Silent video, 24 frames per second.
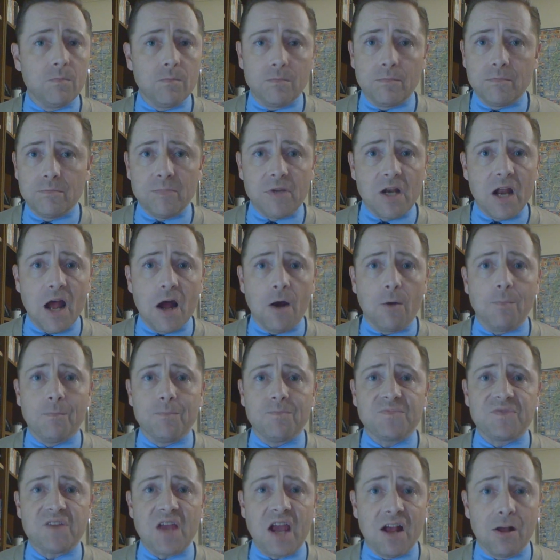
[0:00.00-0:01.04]
you know,
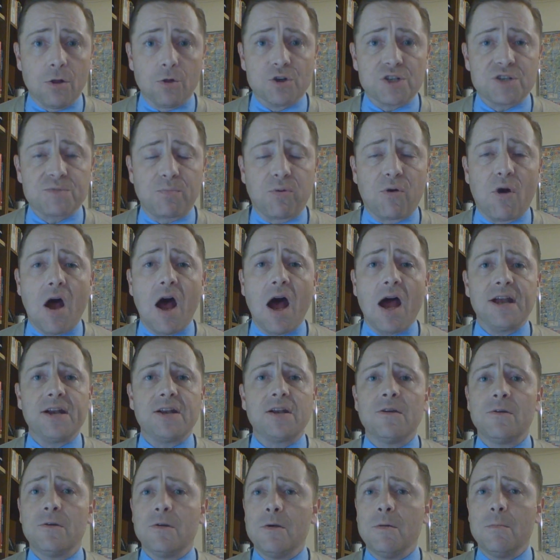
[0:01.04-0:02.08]
Taylor's Pride,
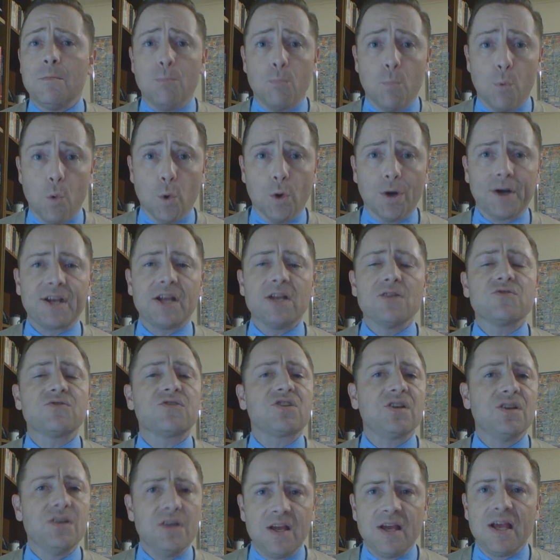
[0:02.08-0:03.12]
Morgan's.
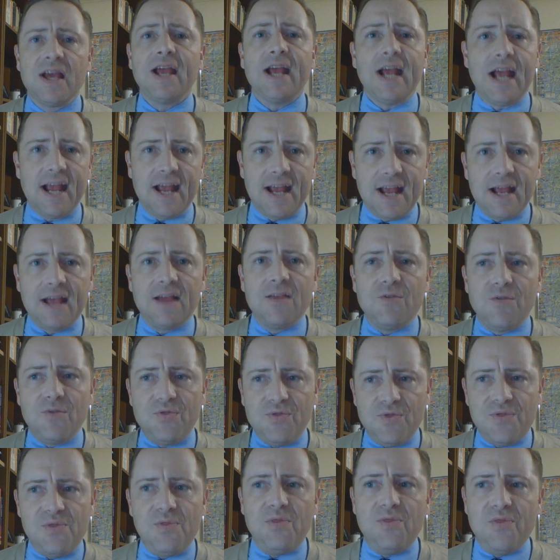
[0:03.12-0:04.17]

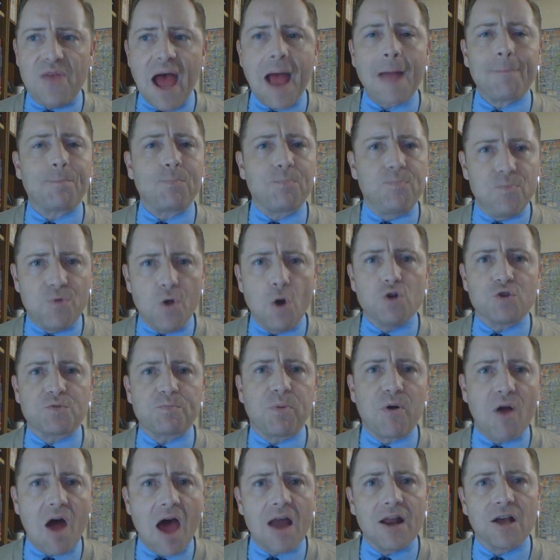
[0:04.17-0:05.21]
That those
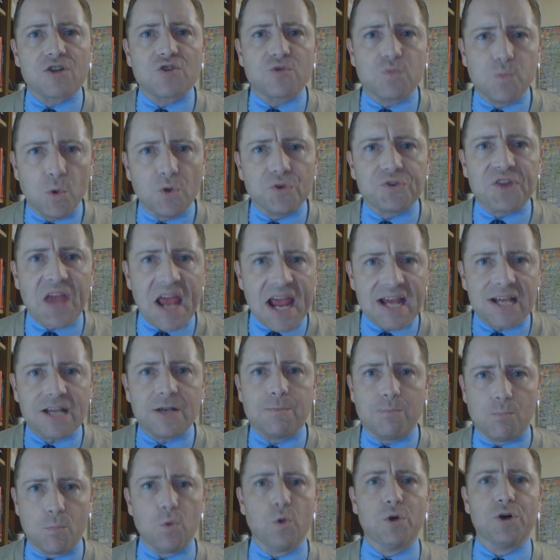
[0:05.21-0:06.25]
products will take
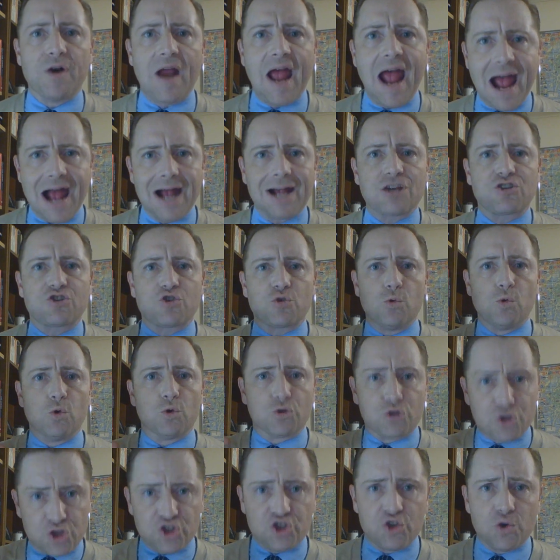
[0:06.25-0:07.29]
more actual
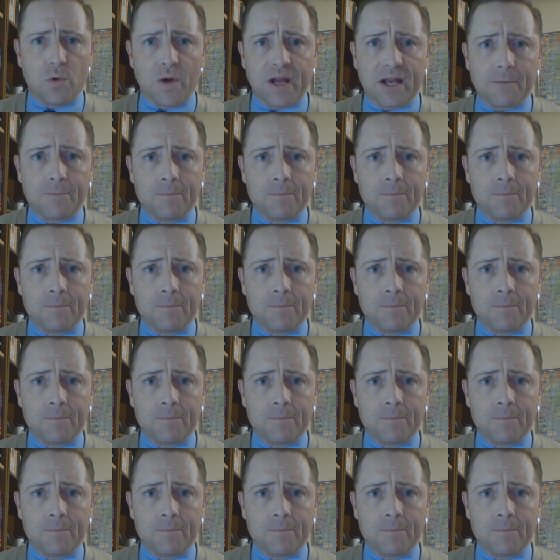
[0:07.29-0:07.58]
chewing.